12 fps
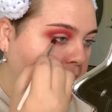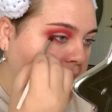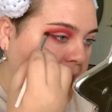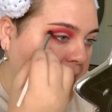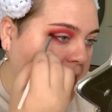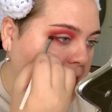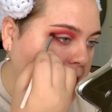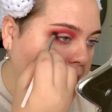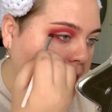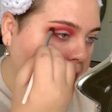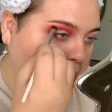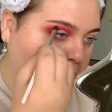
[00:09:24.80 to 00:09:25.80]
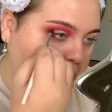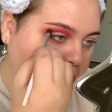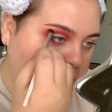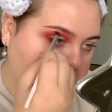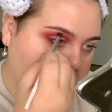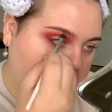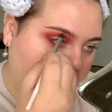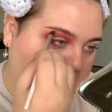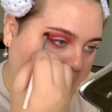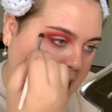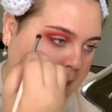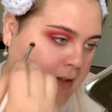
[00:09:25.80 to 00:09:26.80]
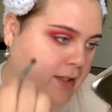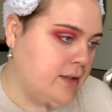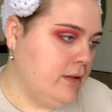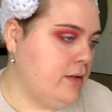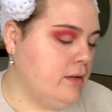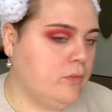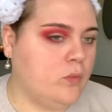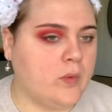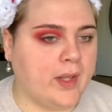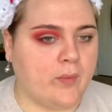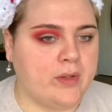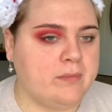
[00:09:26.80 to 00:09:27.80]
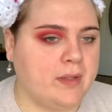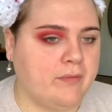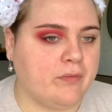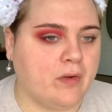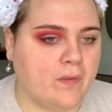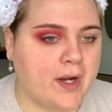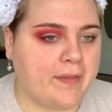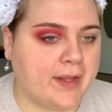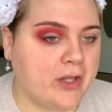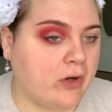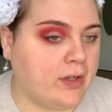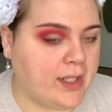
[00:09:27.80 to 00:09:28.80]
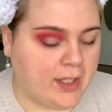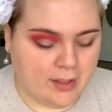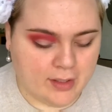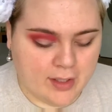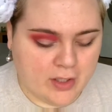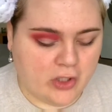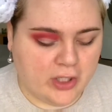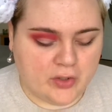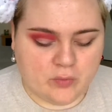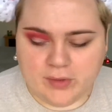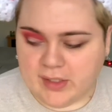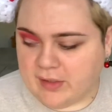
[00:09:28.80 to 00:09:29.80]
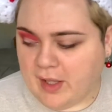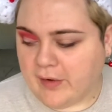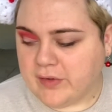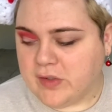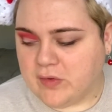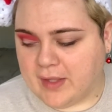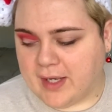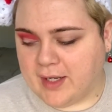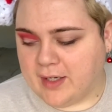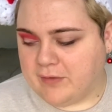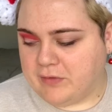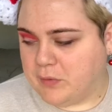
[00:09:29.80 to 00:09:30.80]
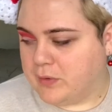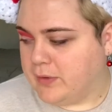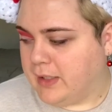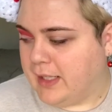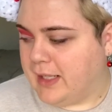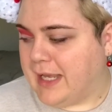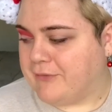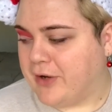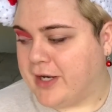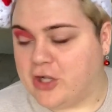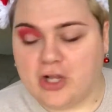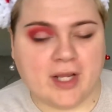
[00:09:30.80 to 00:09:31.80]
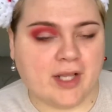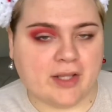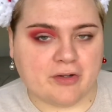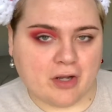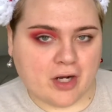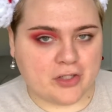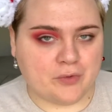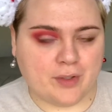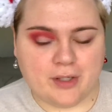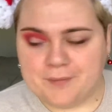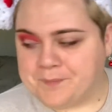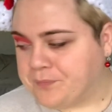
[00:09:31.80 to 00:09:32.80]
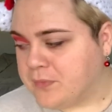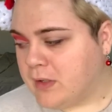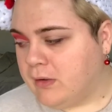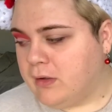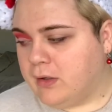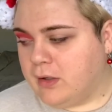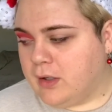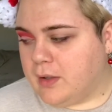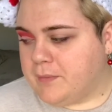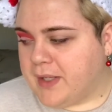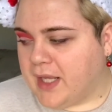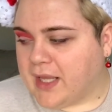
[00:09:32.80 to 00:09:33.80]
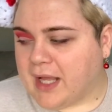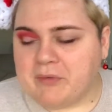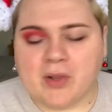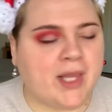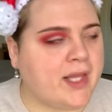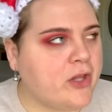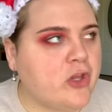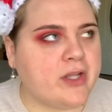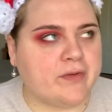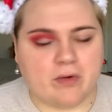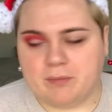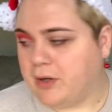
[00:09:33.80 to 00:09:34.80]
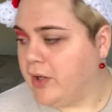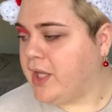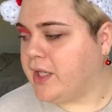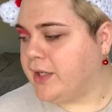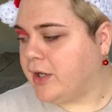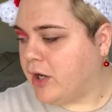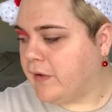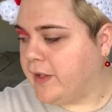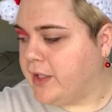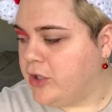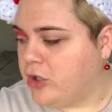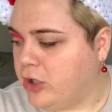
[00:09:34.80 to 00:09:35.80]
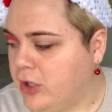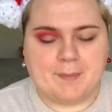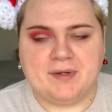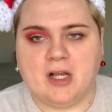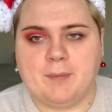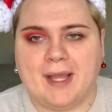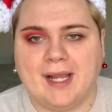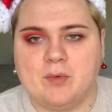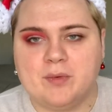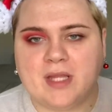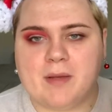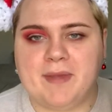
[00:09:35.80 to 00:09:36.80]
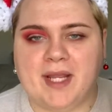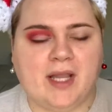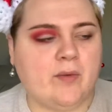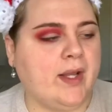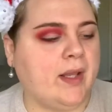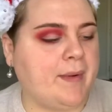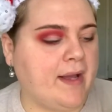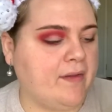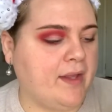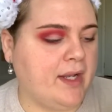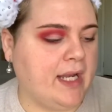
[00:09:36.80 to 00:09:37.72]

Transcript: And, you know, Jasmine was with me for a lot of that journey. She can really tell you that if you ever had a chance to talk to her, because I was such a different person in college. I'm gonna go back in with that main squeeze palette,